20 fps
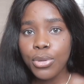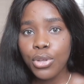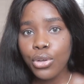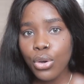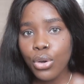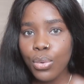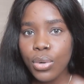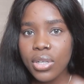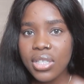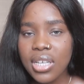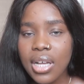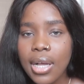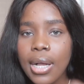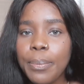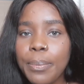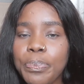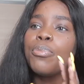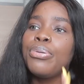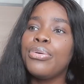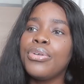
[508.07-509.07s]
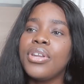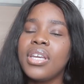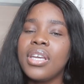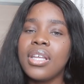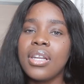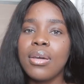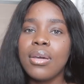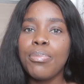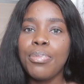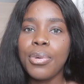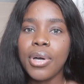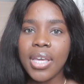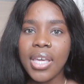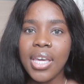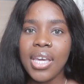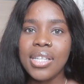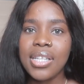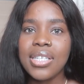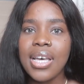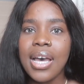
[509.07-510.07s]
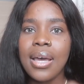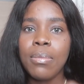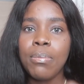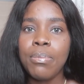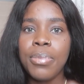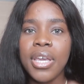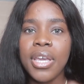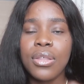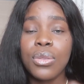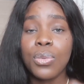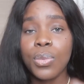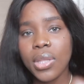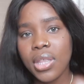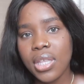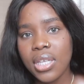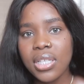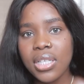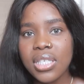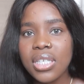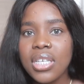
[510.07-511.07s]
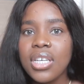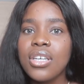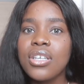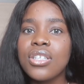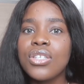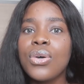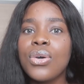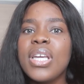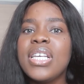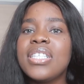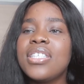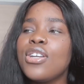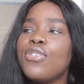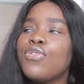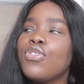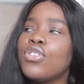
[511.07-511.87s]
pure water, put it in a bucket and bathe with it. So instead